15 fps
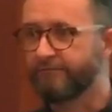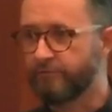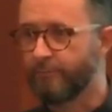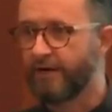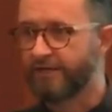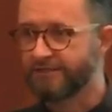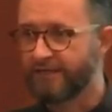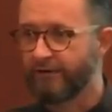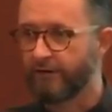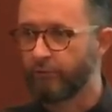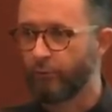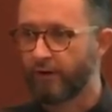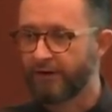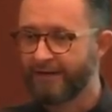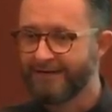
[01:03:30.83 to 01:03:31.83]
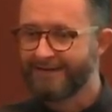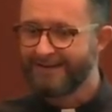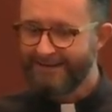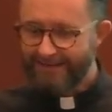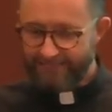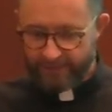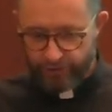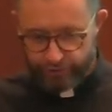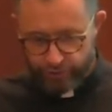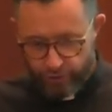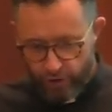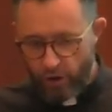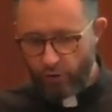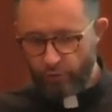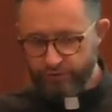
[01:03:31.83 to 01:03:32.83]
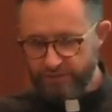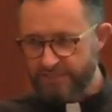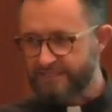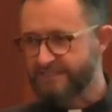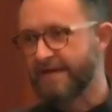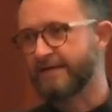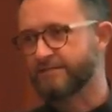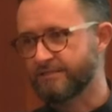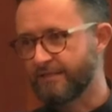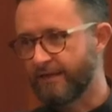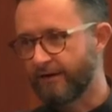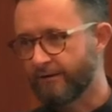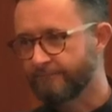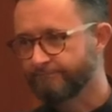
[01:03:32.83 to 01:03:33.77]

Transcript: humanitarian work, there's no success there.